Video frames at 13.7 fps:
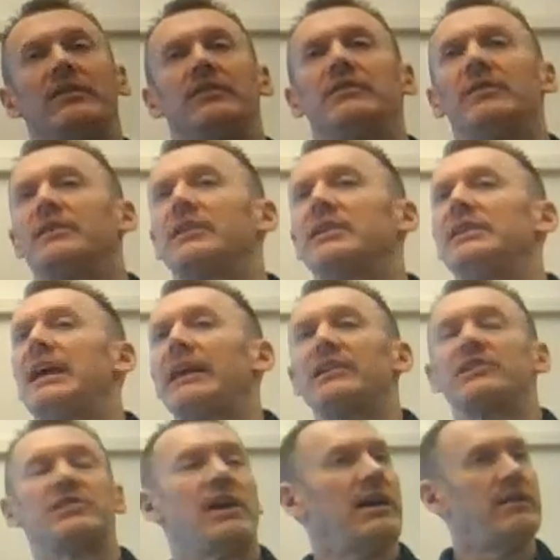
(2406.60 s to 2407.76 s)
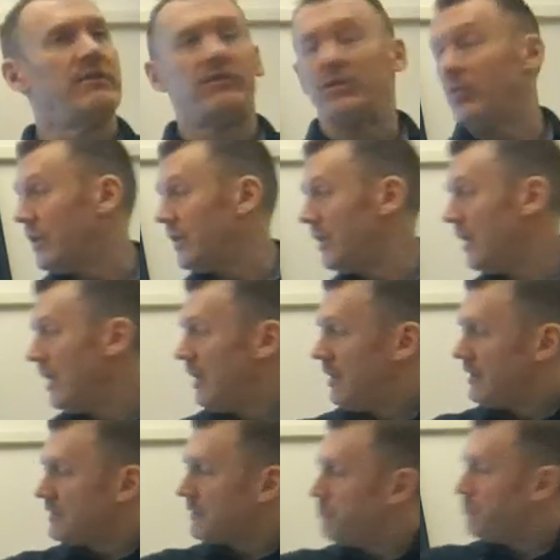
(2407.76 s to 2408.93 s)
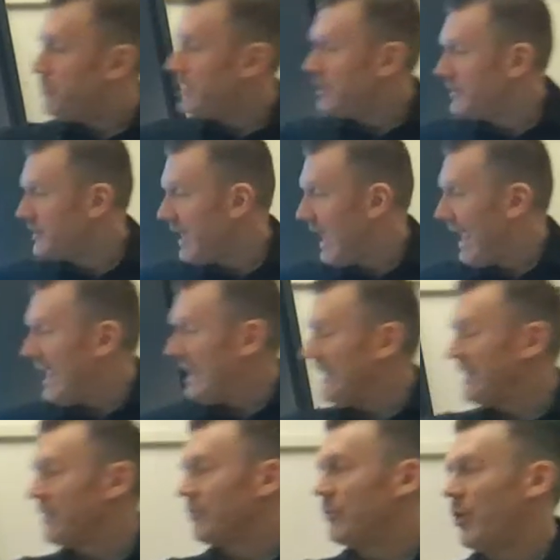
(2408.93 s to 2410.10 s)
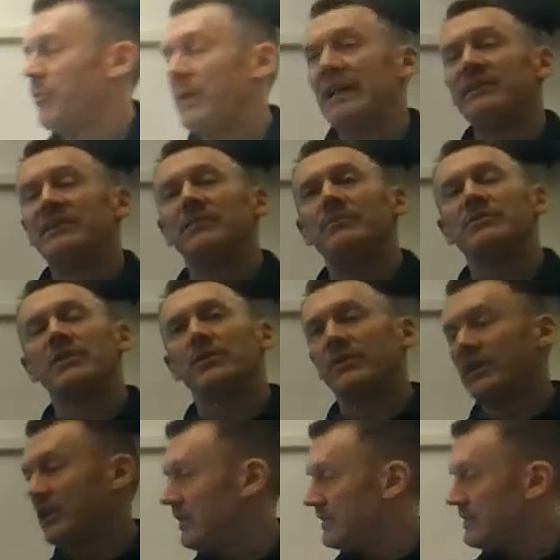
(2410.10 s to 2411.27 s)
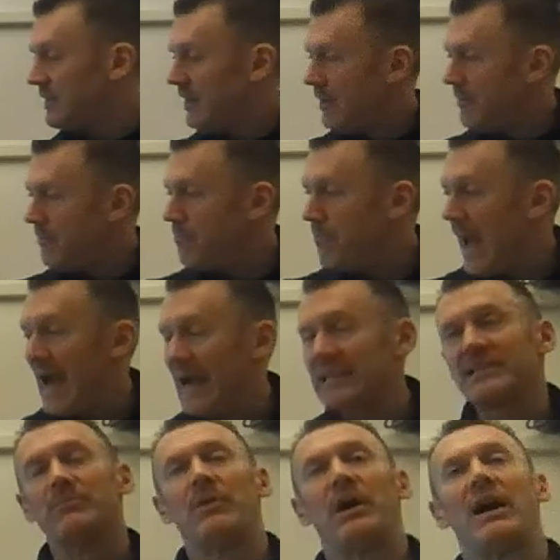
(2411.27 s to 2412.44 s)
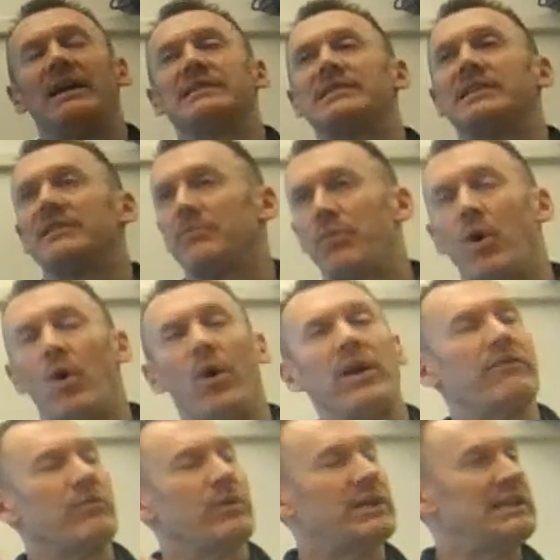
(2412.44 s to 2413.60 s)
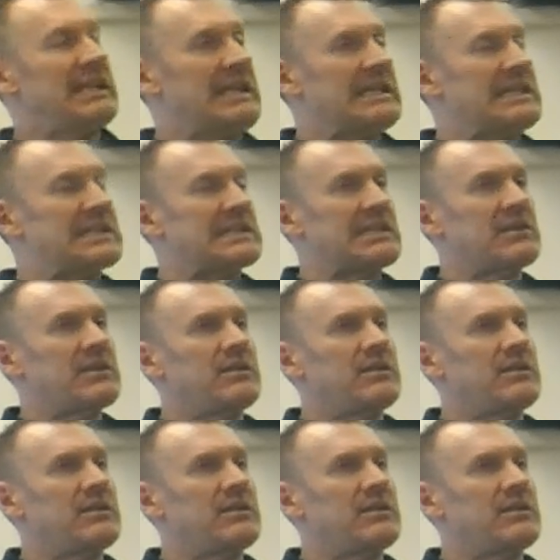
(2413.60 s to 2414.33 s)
the kinetic chain, if you will, to build angular momentum so that it's maximized at the point of release